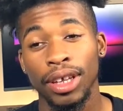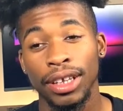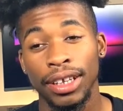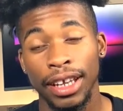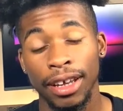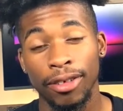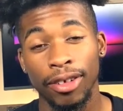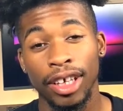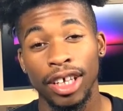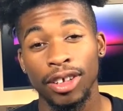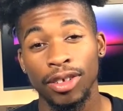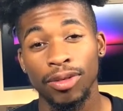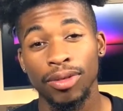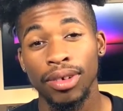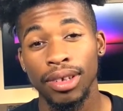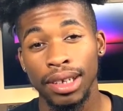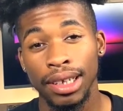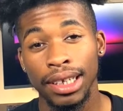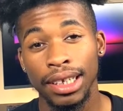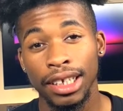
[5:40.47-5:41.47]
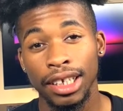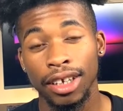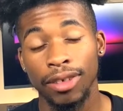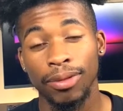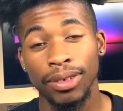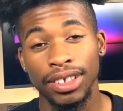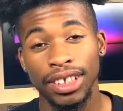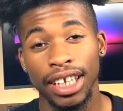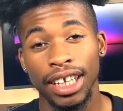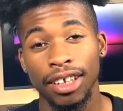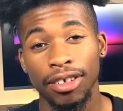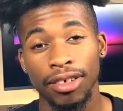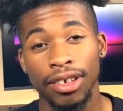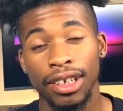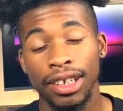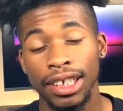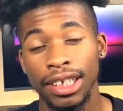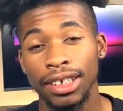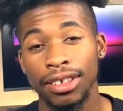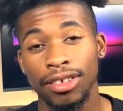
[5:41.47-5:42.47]
They'll give you a link, and once they give you the
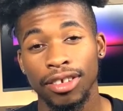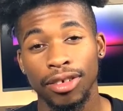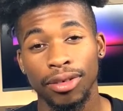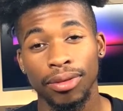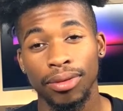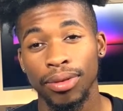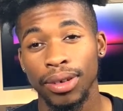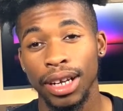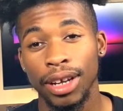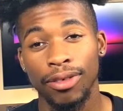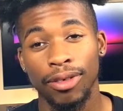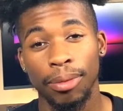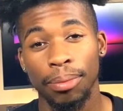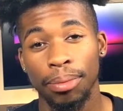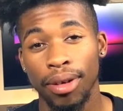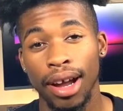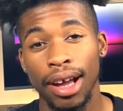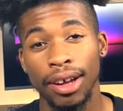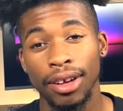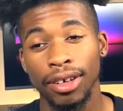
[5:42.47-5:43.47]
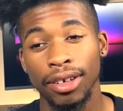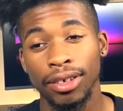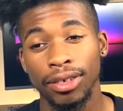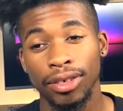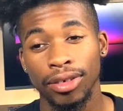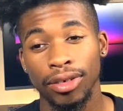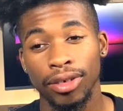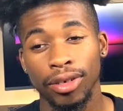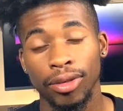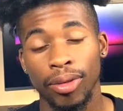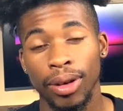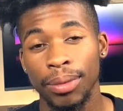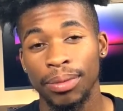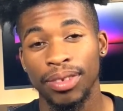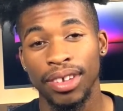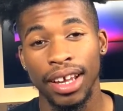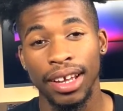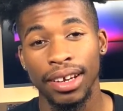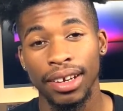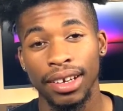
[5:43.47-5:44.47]
link to whatever product or
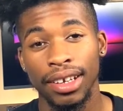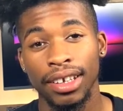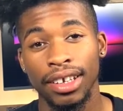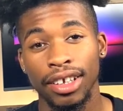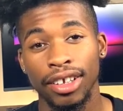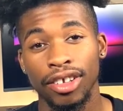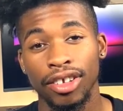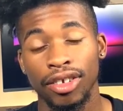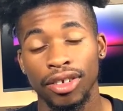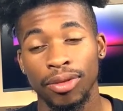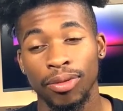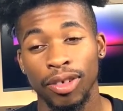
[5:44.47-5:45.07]
website it is,